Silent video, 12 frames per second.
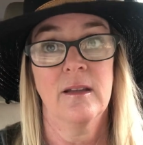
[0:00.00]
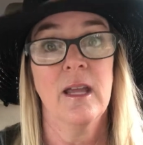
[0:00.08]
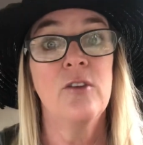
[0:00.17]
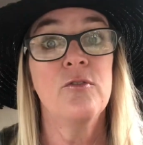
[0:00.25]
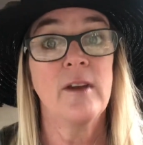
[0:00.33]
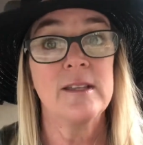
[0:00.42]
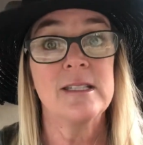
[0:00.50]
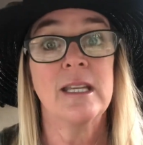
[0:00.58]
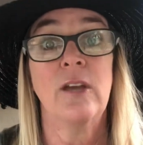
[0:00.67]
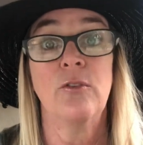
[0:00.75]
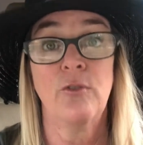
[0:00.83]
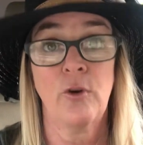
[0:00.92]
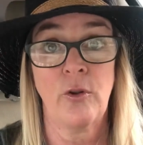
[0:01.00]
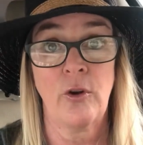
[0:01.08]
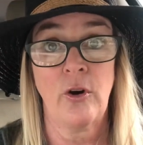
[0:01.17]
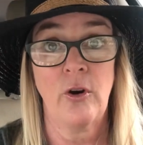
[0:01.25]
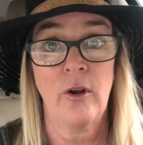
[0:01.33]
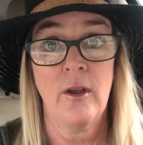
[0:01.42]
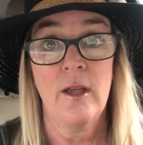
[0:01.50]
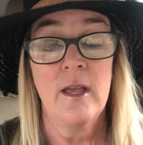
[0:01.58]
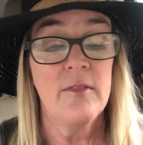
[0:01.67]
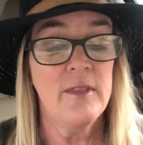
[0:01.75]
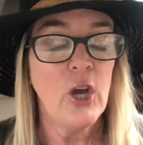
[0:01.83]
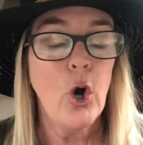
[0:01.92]
Investigate further.
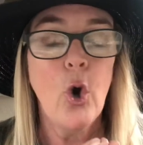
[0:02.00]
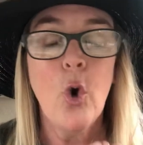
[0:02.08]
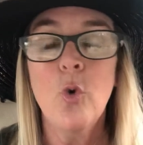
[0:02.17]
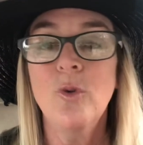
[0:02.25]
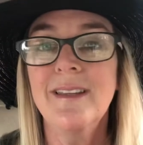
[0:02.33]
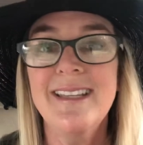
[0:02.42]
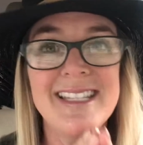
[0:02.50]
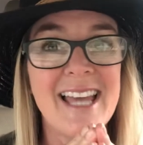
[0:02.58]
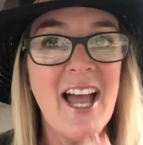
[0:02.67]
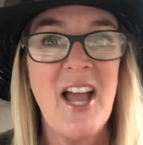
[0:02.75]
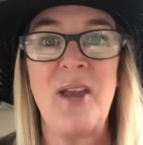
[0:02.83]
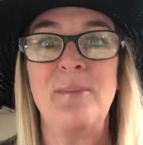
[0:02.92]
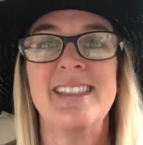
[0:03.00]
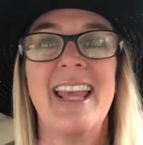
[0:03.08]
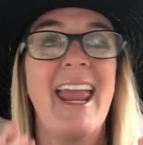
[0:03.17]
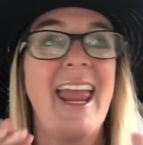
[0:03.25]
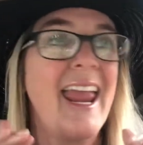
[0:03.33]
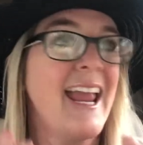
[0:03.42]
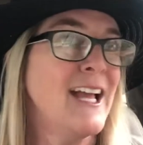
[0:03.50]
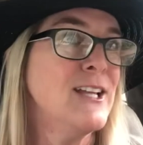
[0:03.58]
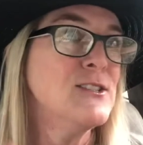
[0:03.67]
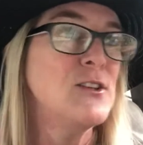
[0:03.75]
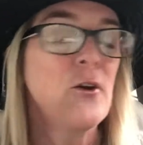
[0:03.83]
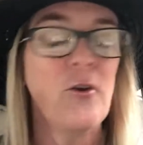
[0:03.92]
The only times,
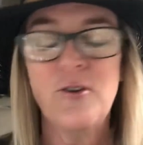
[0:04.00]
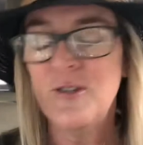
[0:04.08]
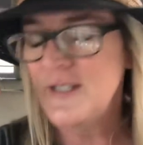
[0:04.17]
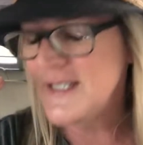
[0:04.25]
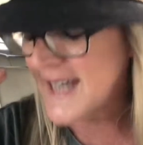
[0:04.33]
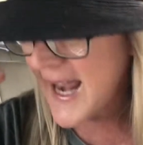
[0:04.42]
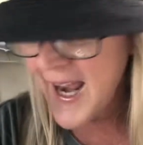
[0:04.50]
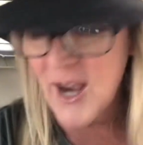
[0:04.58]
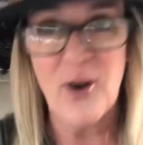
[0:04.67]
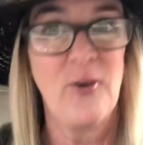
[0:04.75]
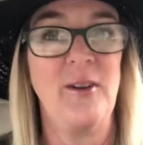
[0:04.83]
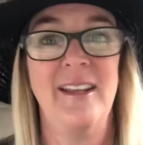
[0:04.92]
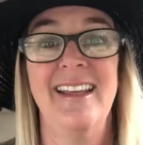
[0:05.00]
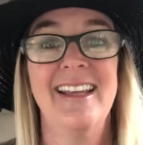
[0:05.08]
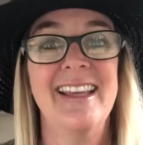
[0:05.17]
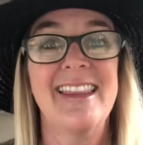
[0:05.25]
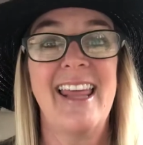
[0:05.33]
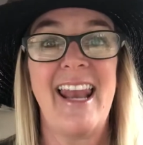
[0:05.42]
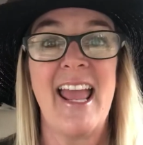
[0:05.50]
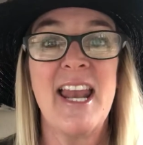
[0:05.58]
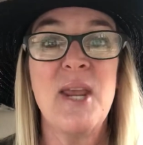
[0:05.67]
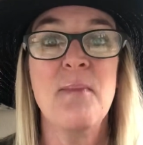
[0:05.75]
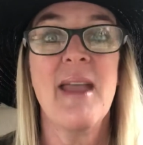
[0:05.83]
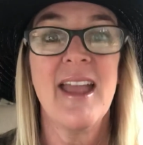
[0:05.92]
hands down, that
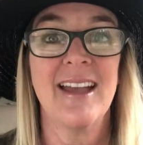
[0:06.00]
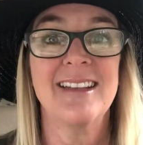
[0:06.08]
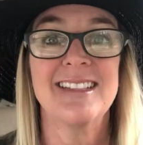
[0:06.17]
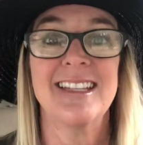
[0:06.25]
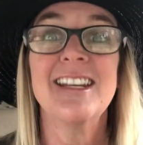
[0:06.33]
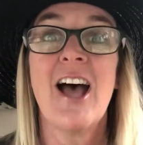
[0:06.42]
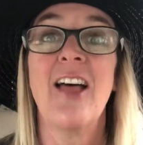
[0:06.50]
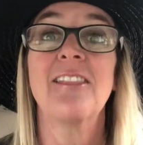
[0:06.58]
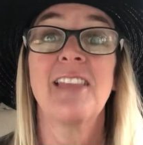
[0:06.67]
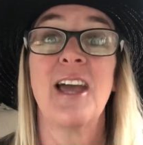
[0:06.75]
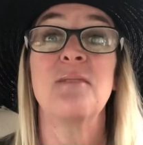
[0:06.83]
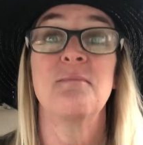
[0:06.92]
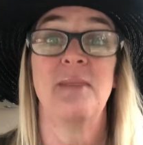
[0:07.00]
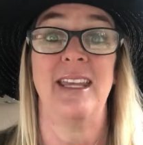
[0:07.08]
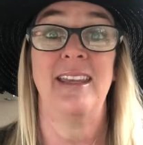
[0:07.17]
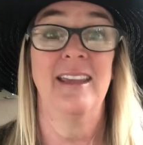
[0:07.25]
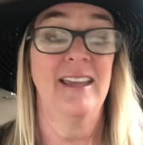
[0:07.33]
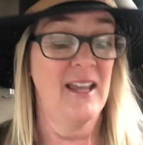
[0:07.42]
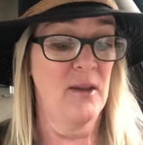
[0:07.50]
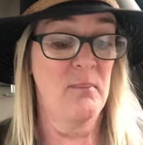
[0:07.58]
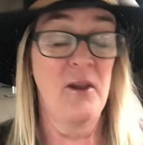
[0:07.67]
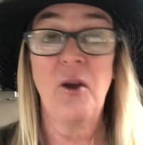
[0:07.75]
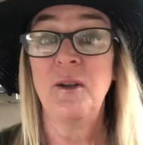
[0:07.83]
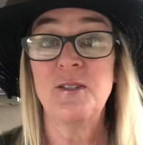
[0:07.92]
any man did not let me
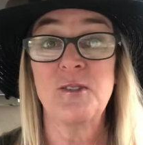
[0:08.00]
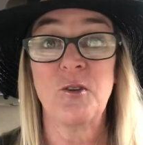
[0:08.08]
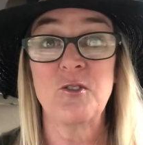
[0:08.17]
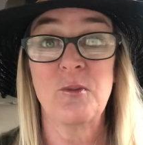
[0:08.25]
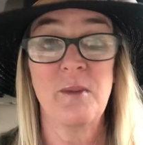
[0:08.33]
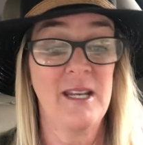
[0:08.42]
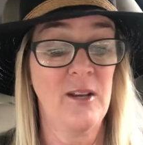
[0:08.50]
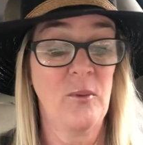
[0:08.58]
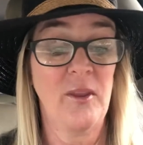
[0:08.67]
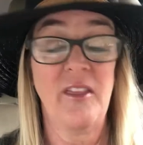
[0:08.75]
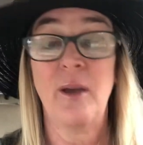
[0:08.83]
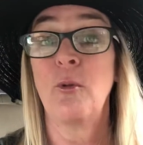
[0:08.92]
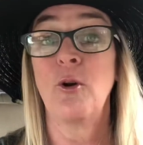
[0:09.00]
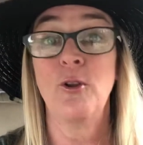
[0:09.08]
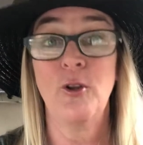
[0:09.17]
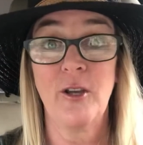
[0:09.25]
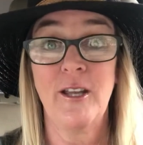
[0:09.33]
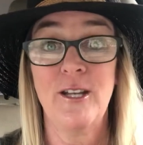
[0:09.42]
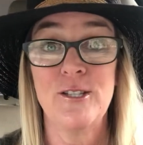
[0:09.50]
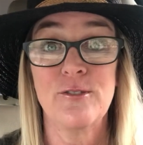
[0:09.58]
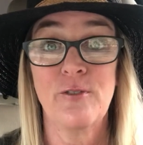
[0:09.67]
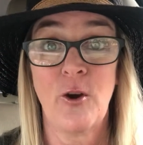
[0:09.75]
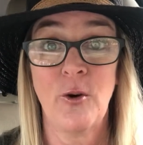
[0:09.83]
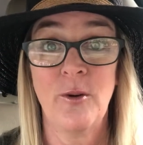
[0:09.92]
be on his social media with him or look at his
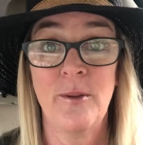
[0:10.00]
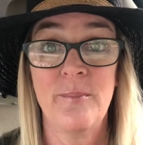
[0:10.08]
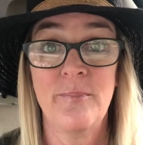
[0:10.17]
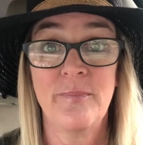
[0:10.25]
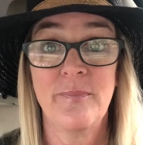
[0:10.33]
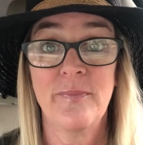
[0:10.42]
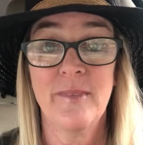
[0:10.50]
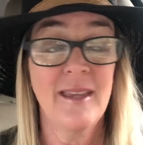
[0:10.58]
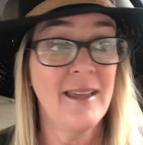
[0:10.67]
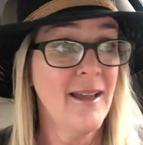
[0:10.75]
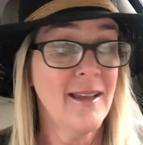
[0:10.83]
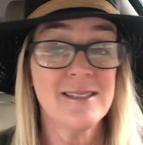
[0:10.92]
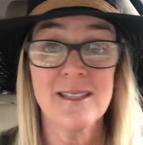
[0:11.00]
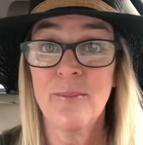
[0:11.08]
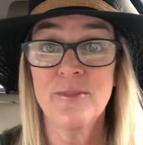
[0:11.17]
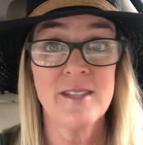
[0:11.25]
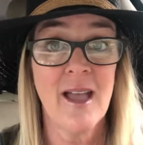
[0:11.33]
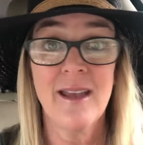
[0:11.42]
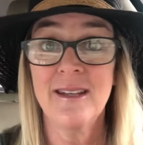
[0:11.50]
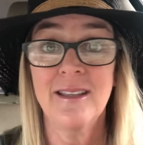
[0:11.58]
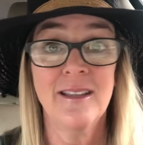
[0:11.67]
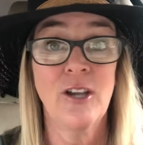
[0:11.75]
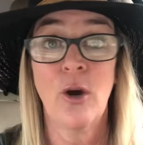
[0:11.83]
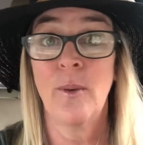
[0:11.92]
phone, he had some side
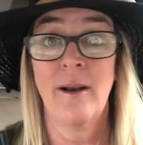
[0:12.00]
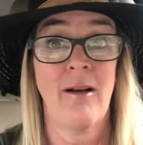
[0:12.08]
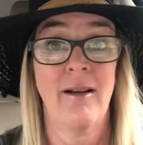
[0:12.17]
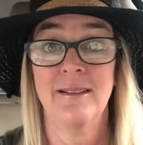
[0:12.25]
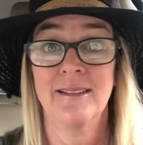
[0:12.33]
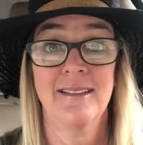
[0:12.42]
gig going on.